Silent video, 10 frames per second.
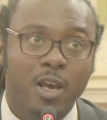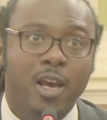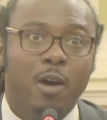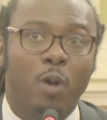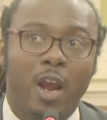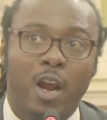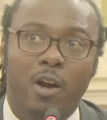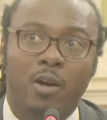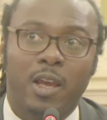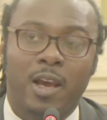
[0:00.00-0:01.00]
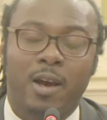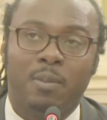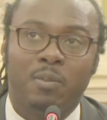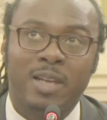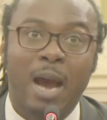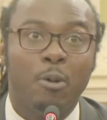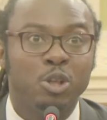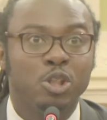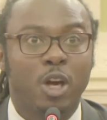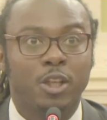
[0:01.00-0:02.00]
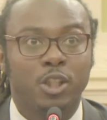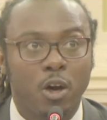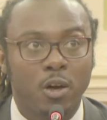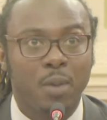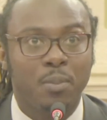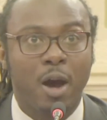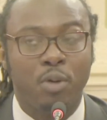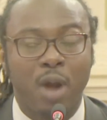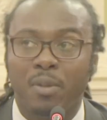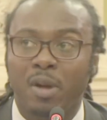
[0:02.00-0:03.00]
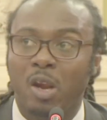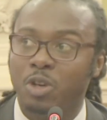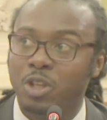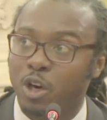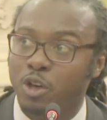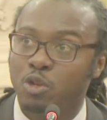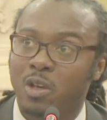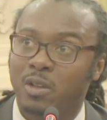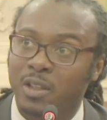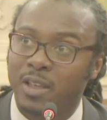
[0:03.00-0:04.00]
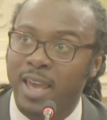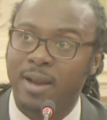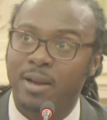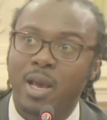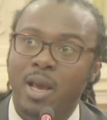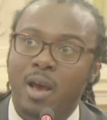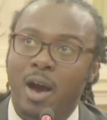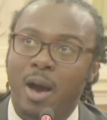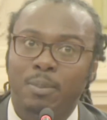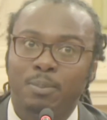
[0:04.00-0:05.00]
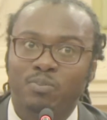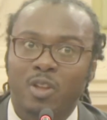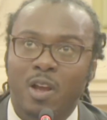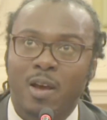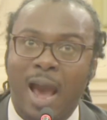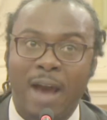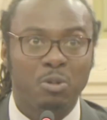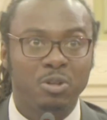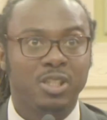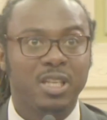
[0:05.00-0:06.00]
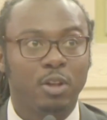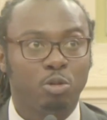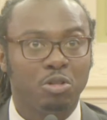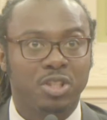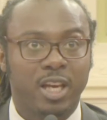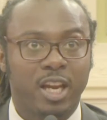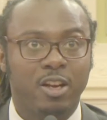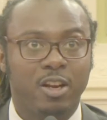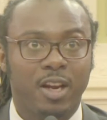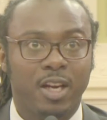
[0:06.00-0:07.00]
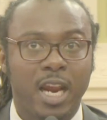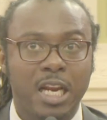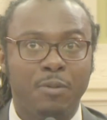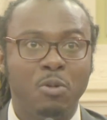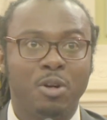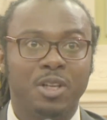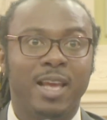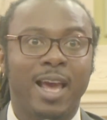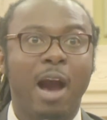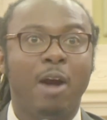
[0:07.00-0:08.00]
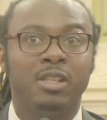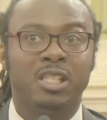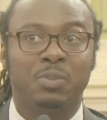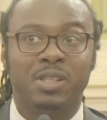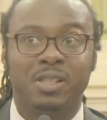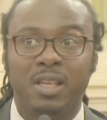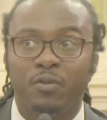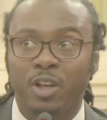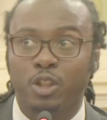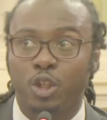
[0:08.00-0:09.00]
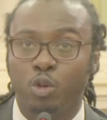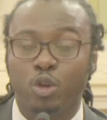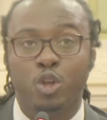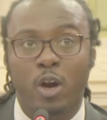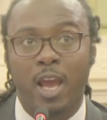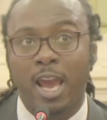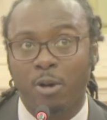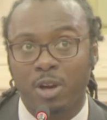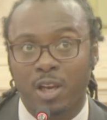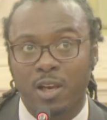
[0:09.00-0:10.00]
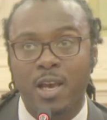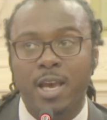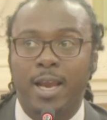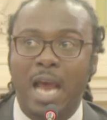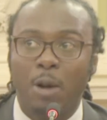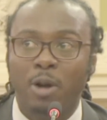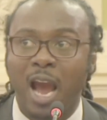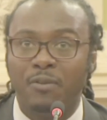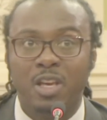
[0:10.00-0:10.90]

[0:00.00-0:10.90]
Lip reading: Where now when you start talking about primary research, you can look at, after we sifted through the secondary data, we want to see how is it specific to your area. And now we're having